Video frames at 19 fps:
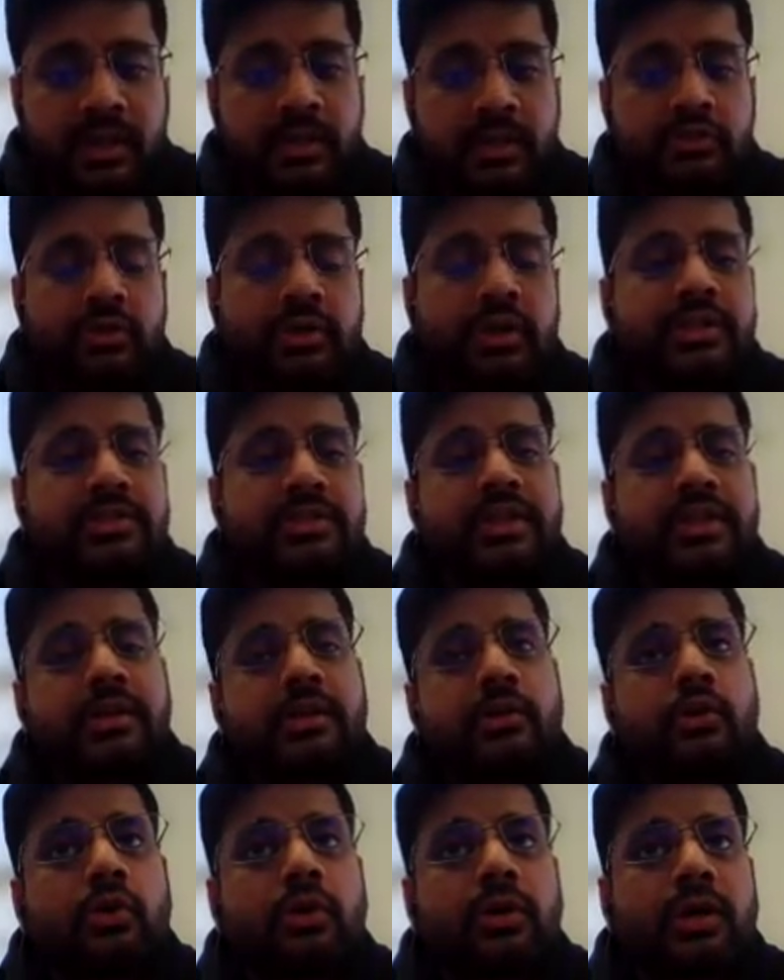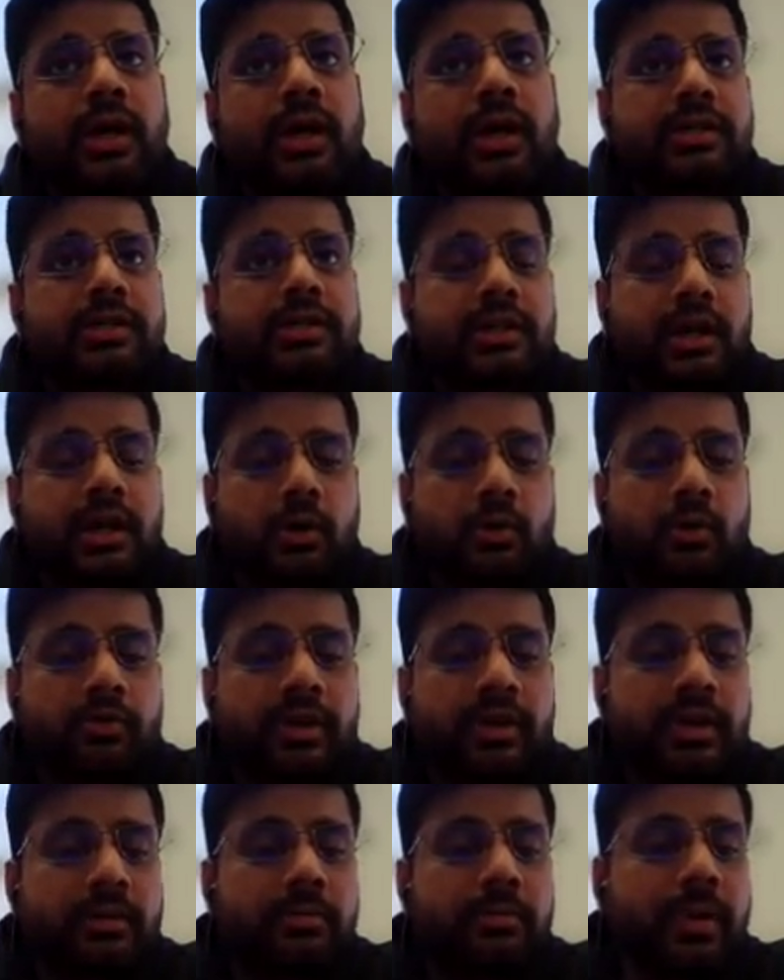So let's take a look at how we
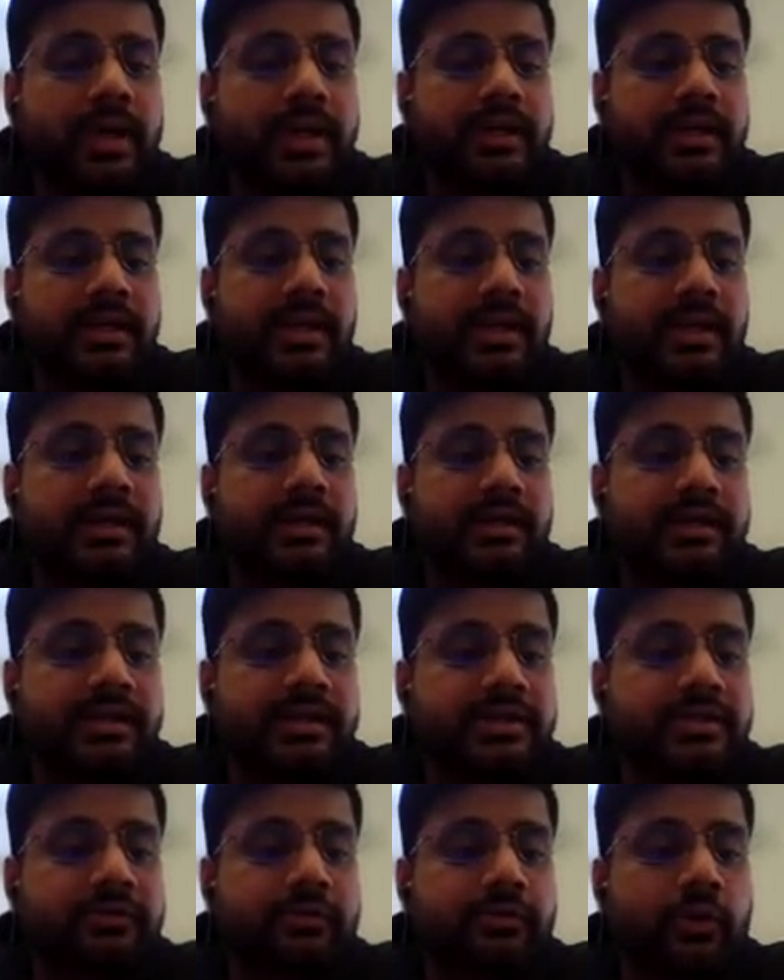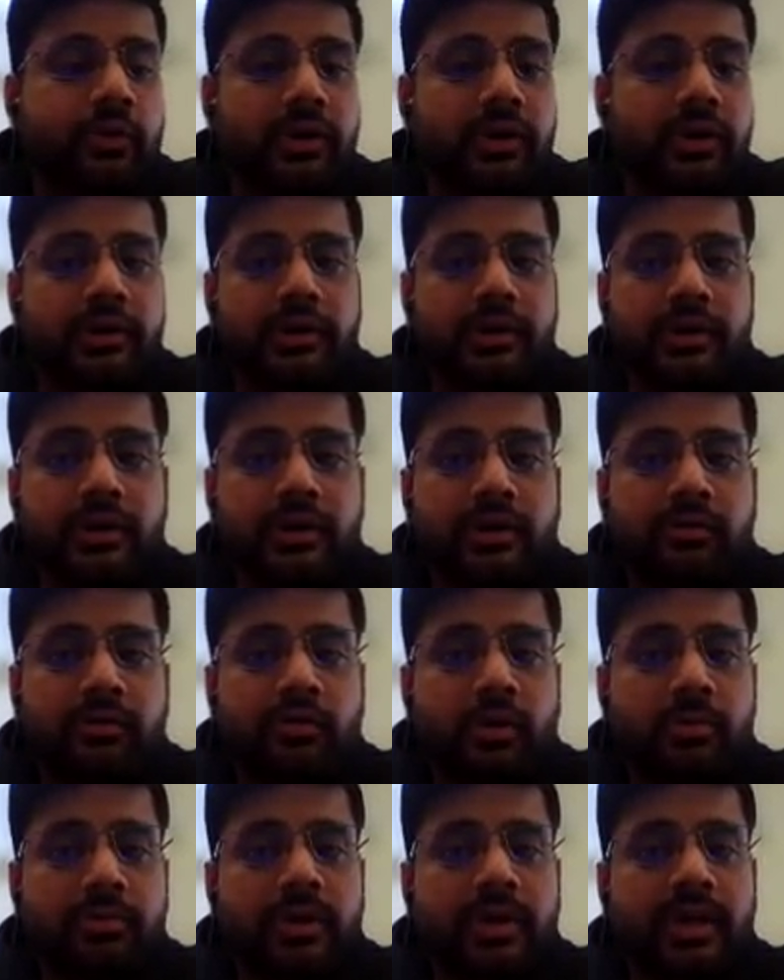can migrate this folder
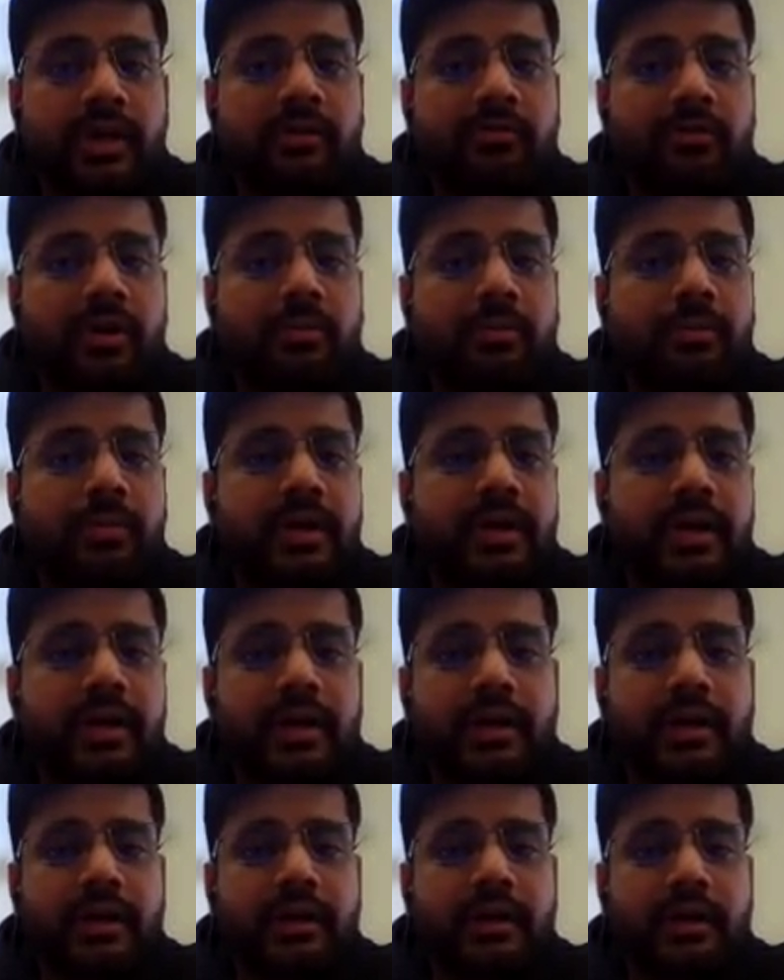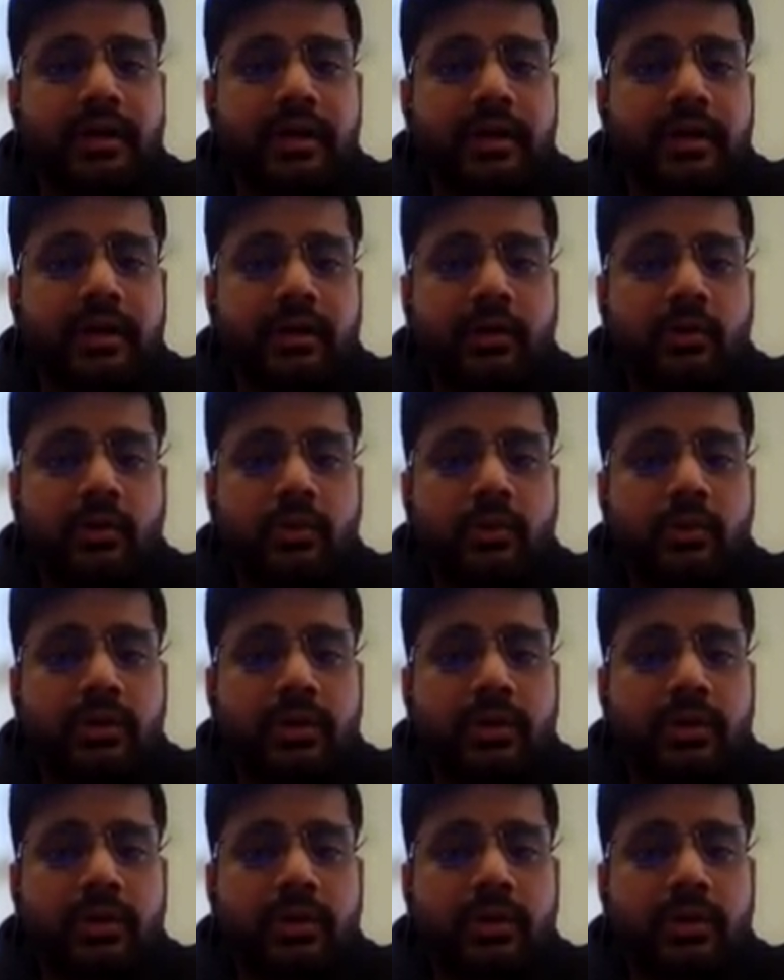from the development tenant to